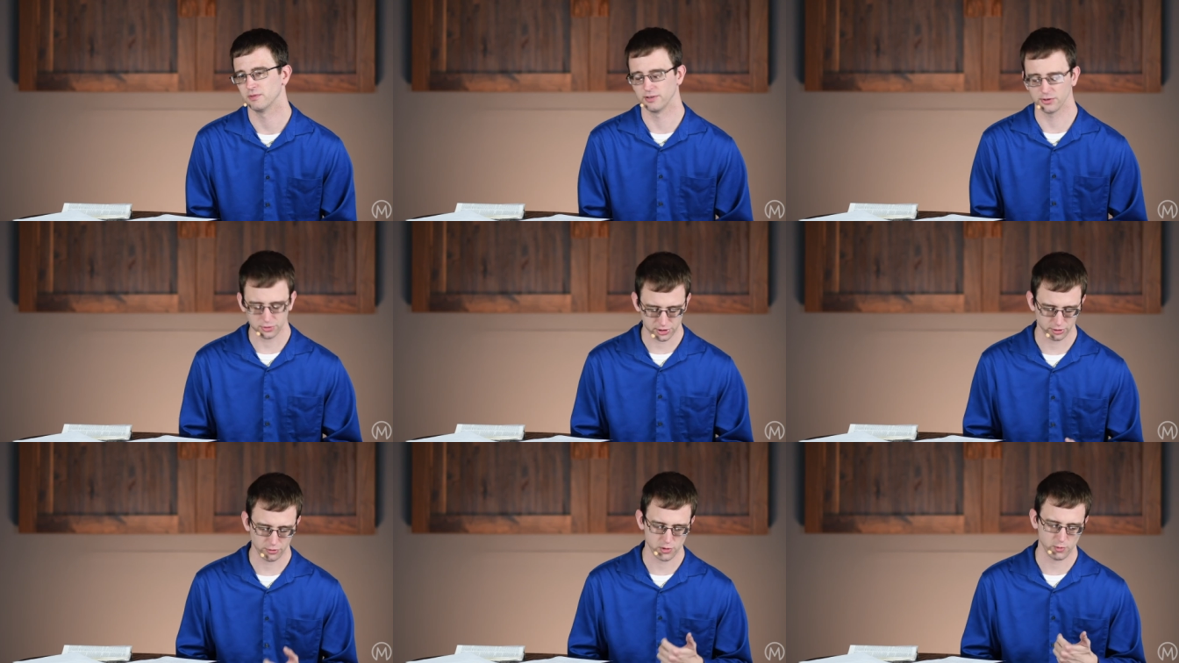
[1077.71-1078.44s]
Little
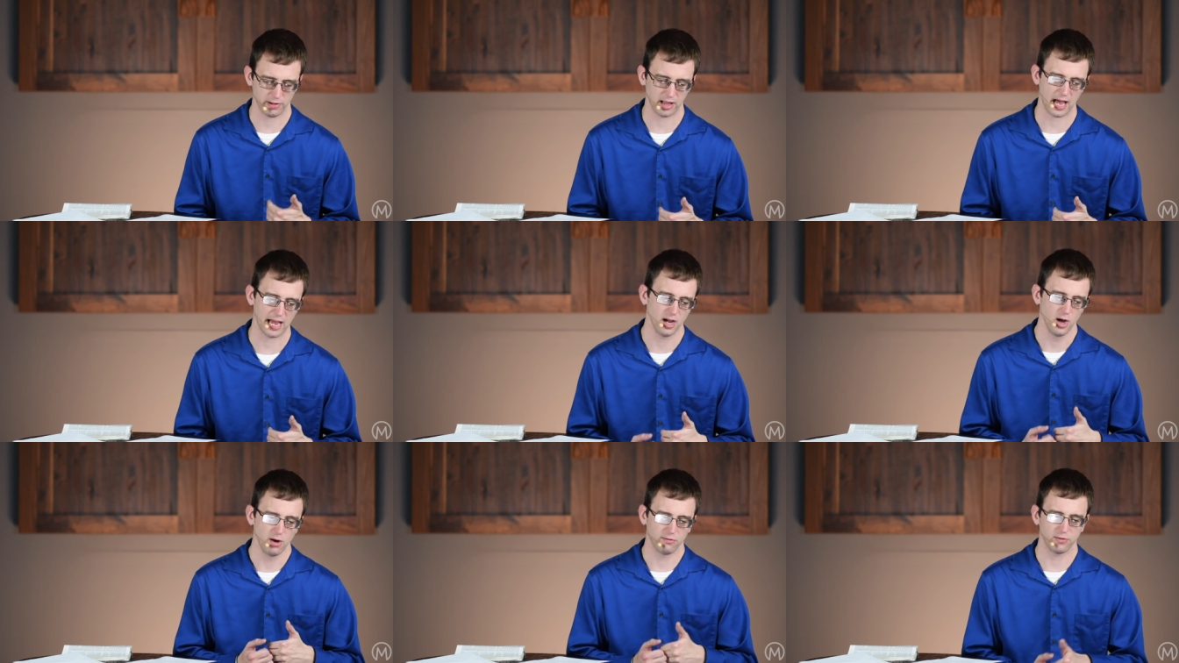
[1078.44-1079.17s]
children rely
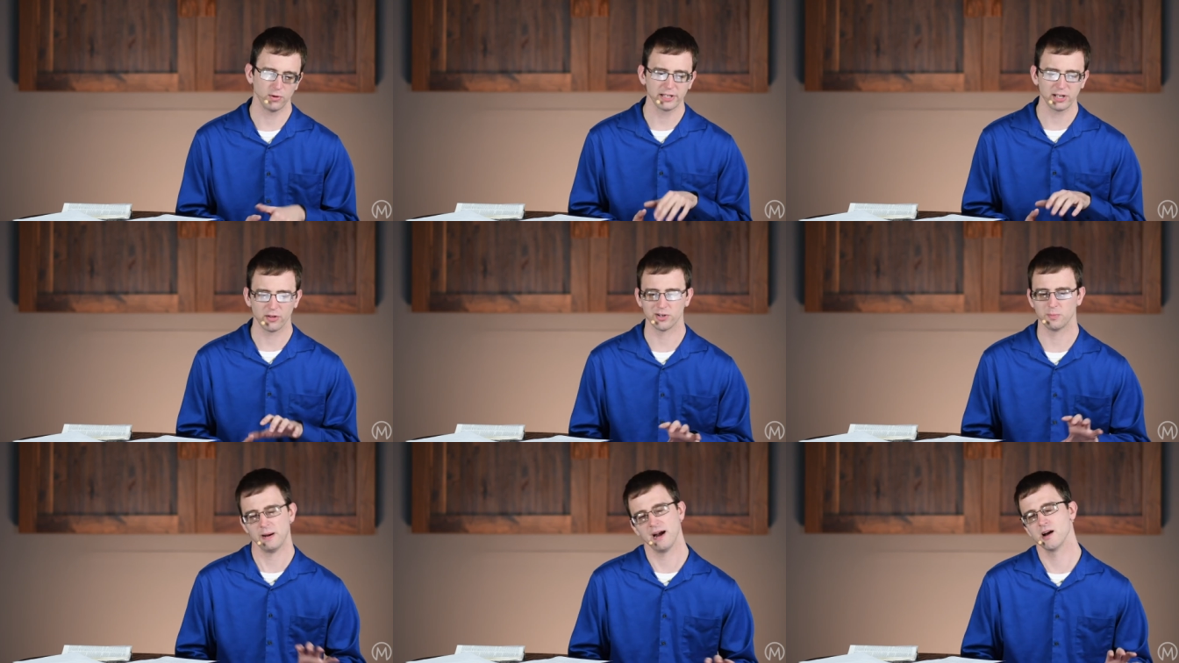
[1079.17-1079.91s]
fully on
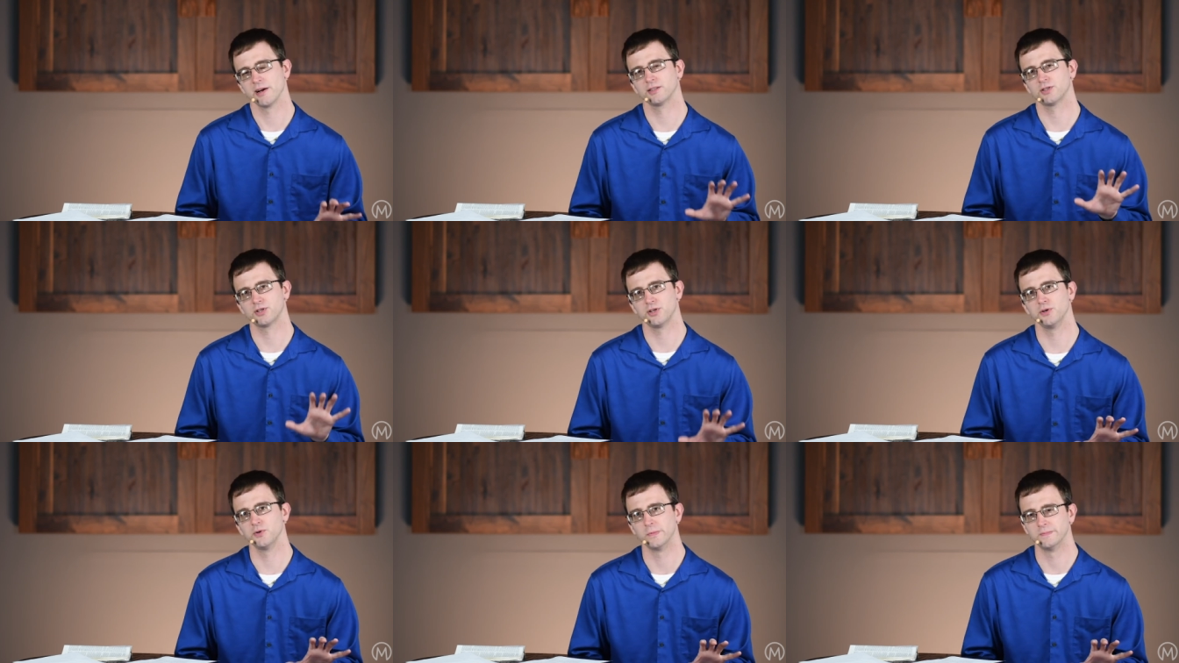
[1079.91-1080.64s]
their parents
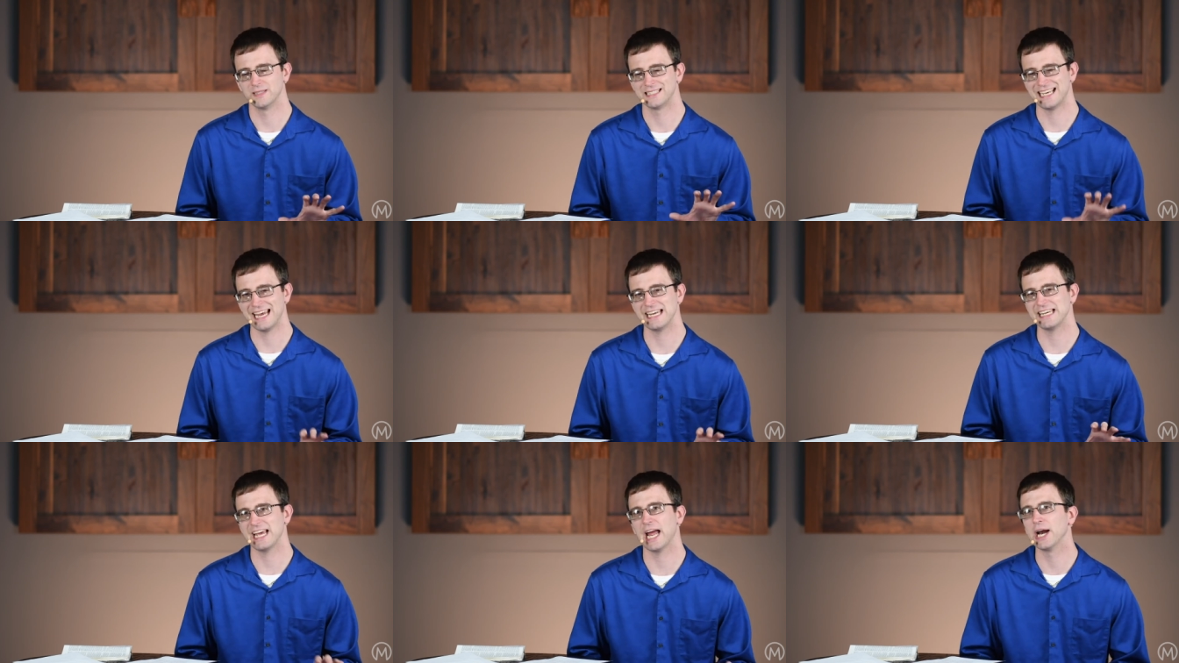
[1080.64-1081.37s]
to
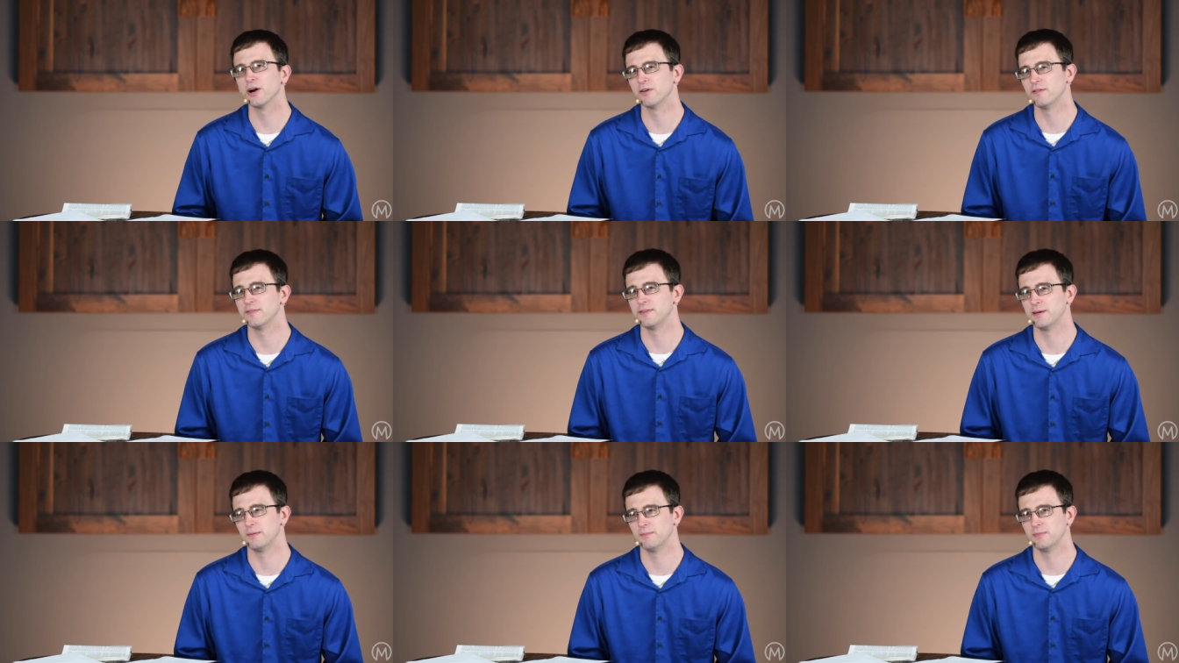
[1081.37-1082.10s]
take care of
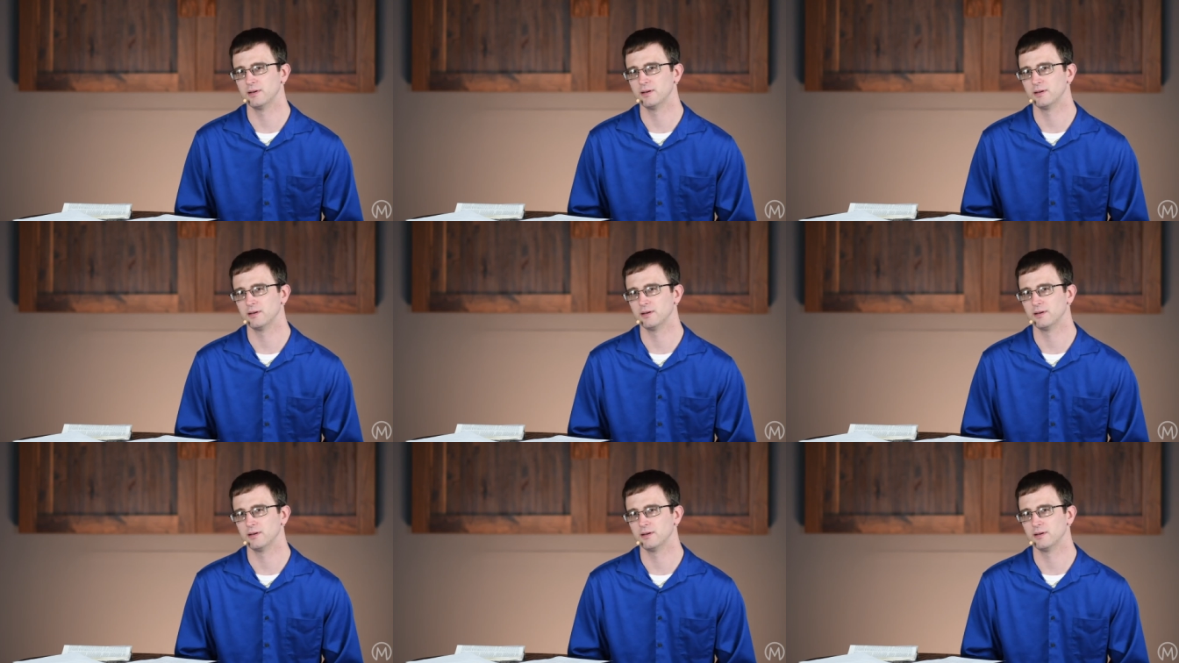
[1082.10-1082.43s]
them,